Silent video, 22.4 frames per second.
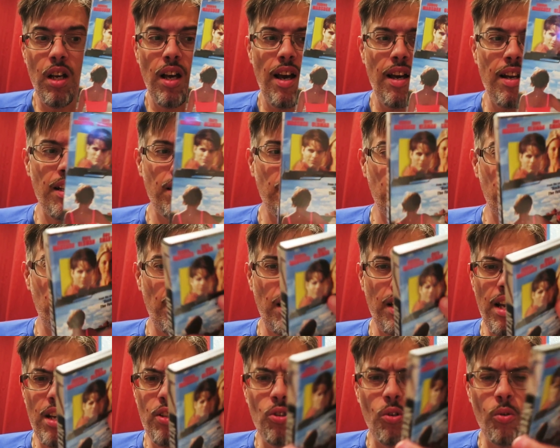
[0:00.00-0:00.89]
And he's just
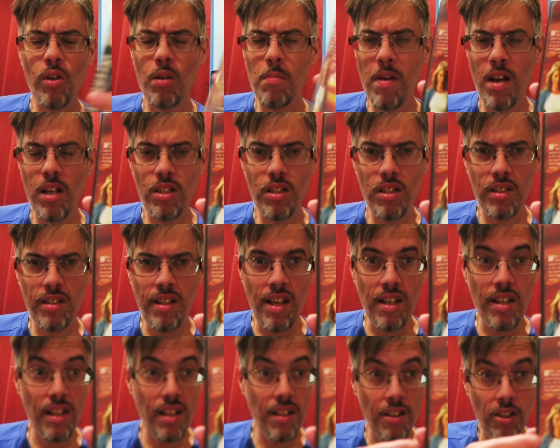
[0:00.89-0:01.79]
like, yeah, don't worry, man, you just
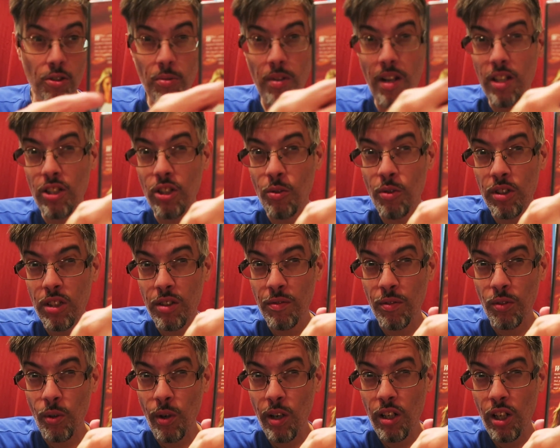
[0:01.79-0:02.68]
take it. And this one has
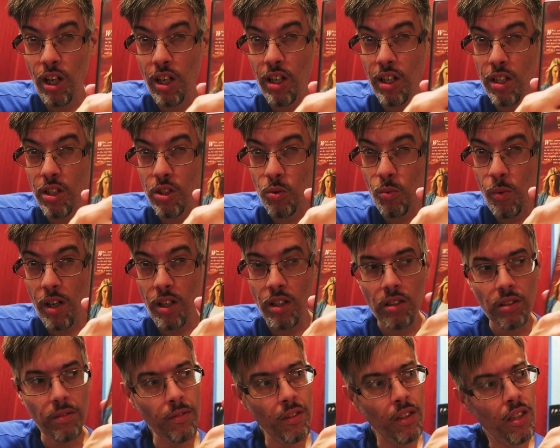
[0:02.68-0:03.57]
Christopher Lloyd on it as
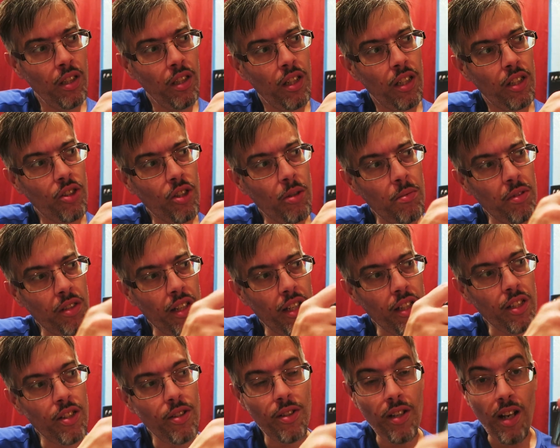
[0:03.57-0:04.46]
well. So I'm just
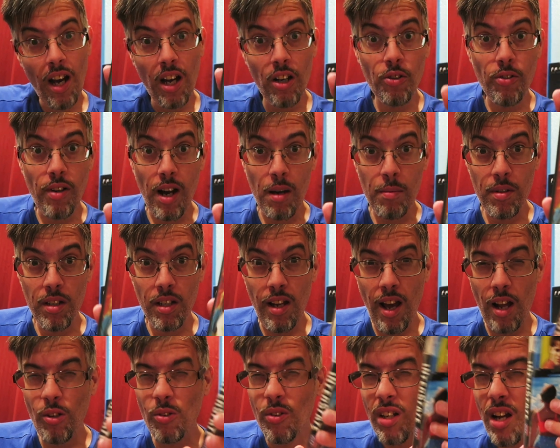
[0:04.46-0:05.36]
like, dude, I'll grab it.
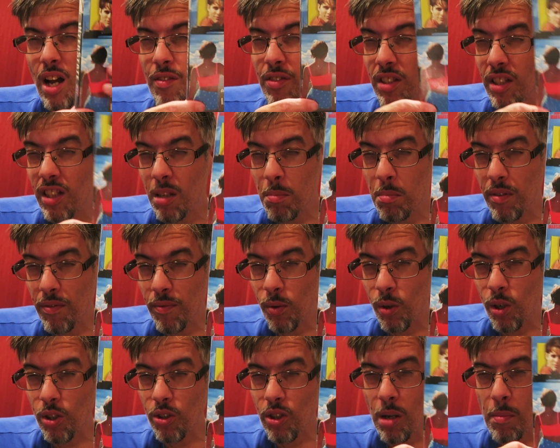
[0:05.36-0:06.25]
I don't think I've seen it
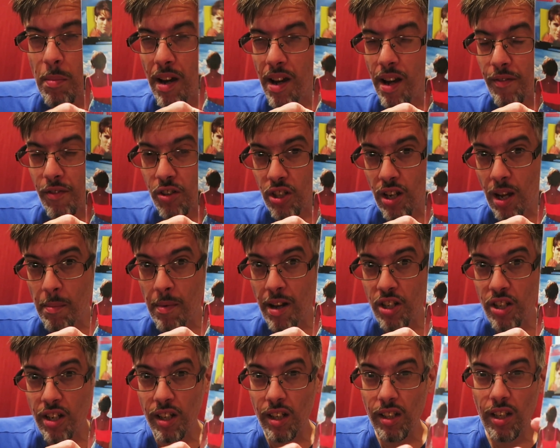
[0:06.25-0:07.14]
before, so I might have to. I
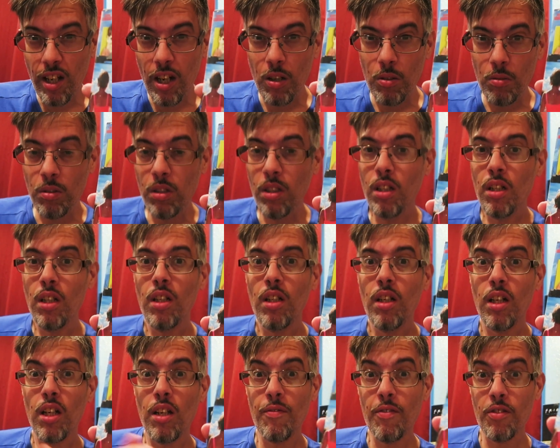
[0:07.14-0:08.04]
might check it out,
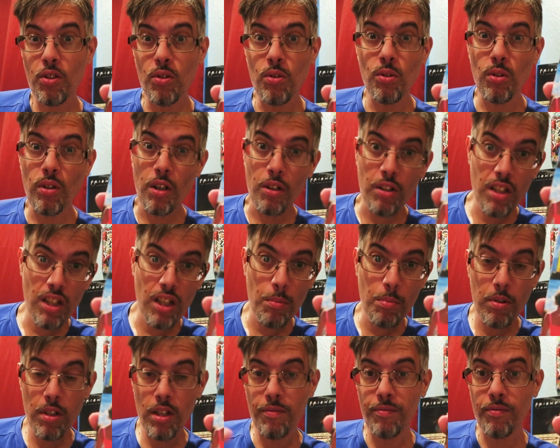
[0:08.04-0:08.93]
and if it's cool, I'll
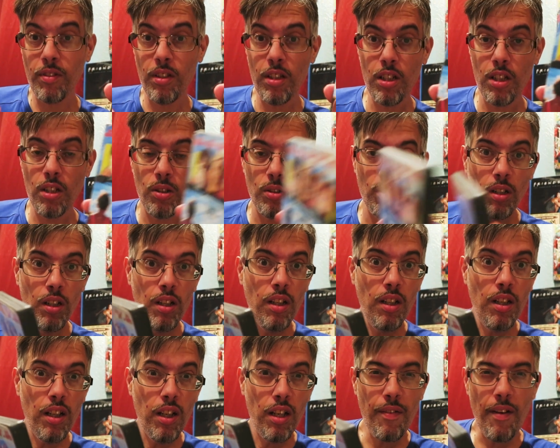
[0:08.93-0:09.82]
keep it. If
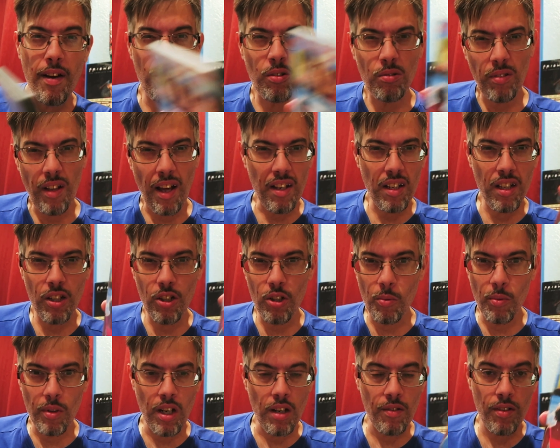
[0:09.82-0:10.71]
if I don't like it
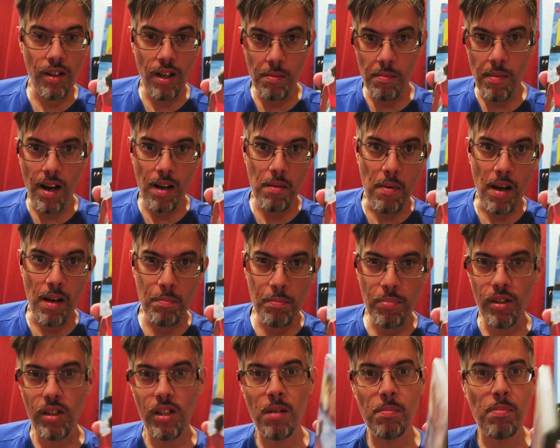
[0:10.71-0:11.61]
or whatever, I might
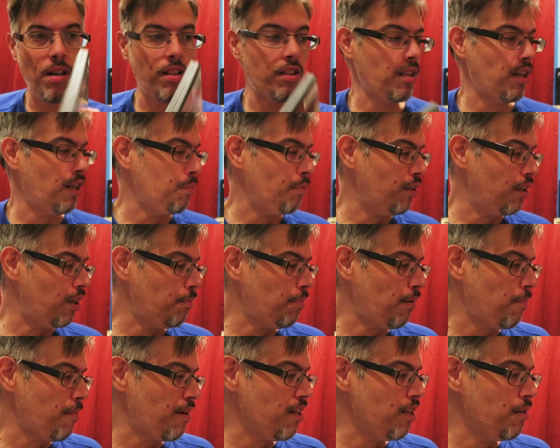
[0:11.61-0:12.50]
put it up on
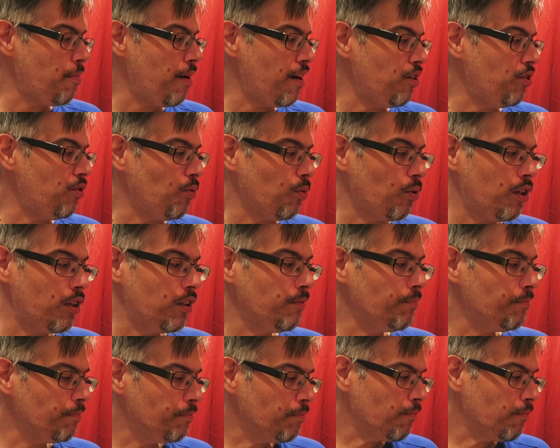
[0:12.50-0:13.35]
my eBay store.